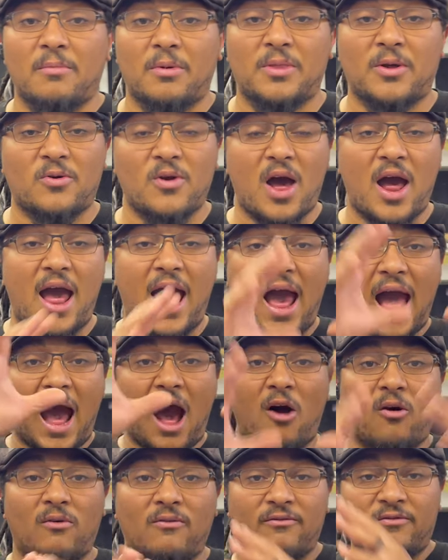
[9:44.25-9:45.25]
But they're not
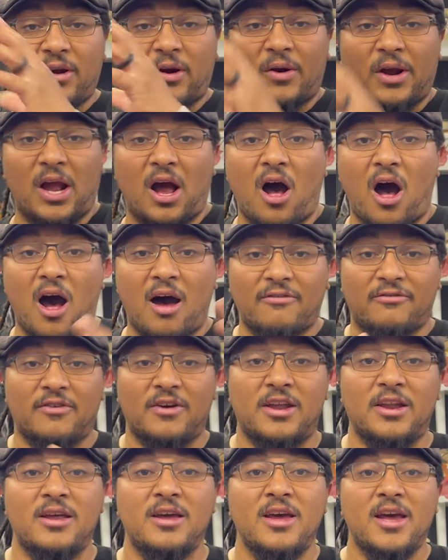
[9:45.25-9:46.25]
out very
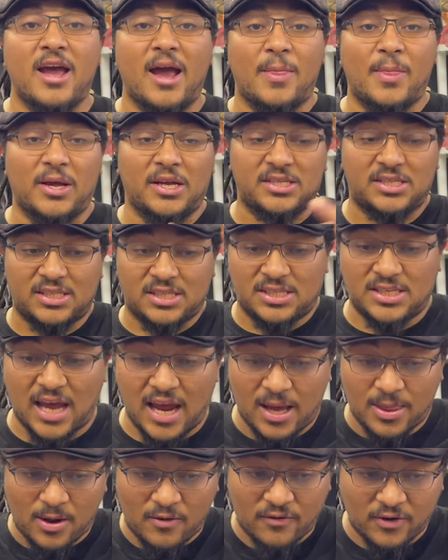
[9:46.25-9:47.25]
often, and they
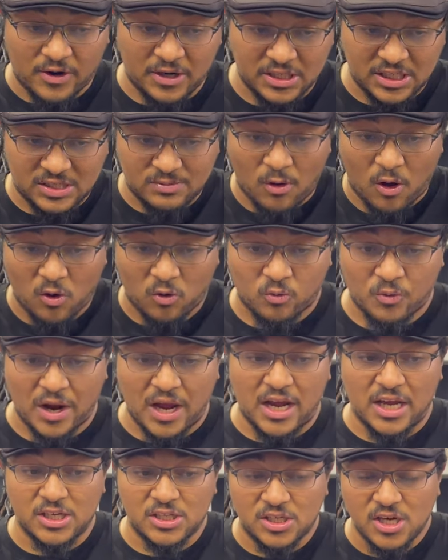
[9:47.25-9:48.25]
stay in their very small
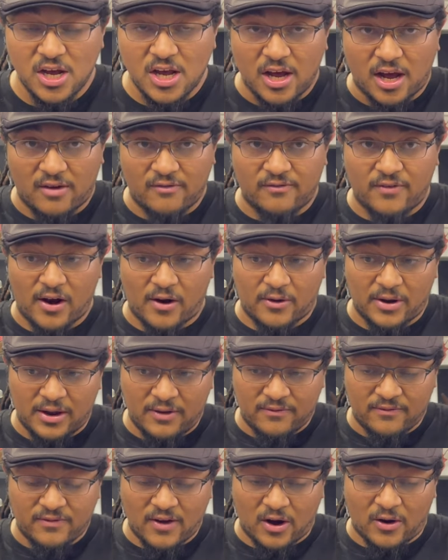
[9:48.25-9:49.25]
range. A very,
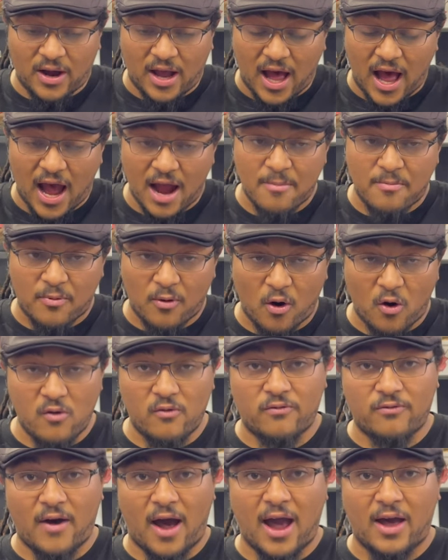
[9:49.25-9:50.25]
very high
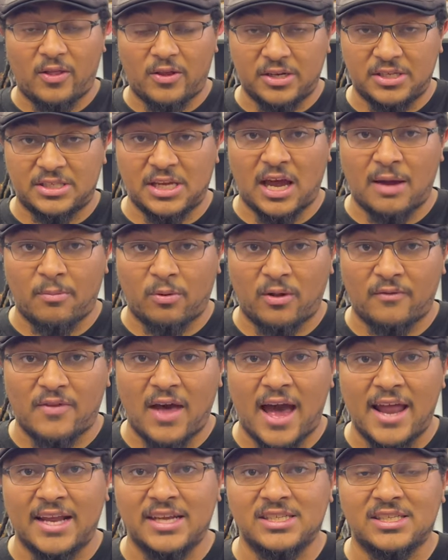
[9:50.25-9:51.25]
profile example of
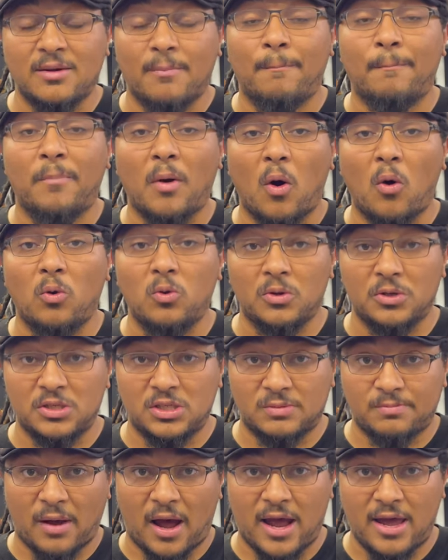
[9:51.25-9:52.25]
that is the
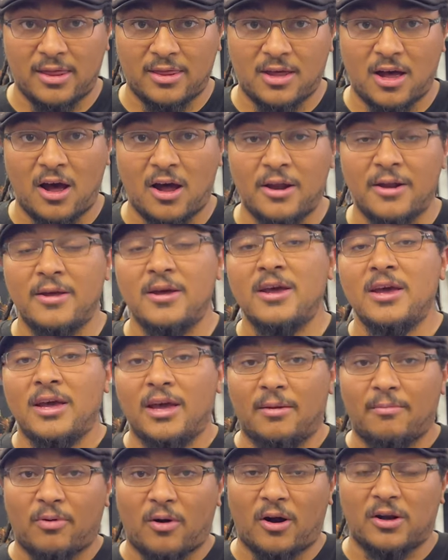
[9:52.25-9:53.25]
Bolan's python
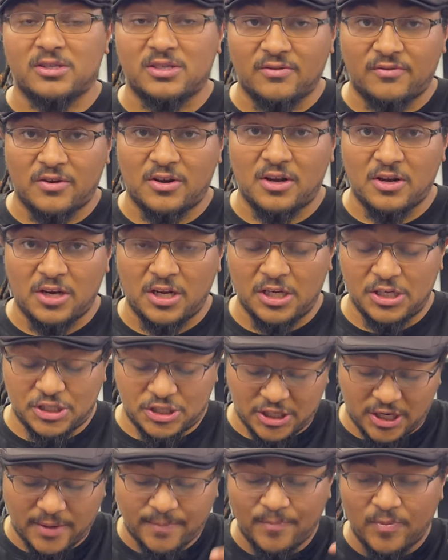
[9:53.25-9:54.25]
in parts of
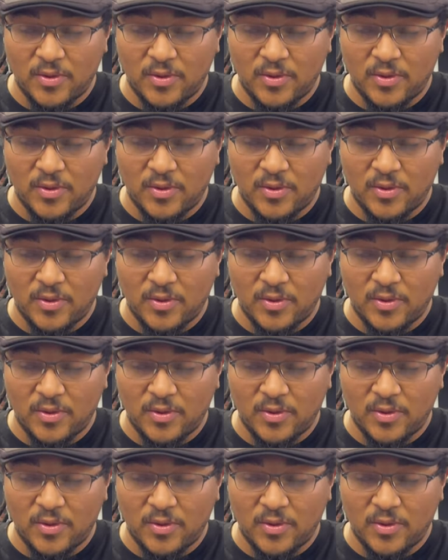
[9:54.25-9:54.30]
Indonesia.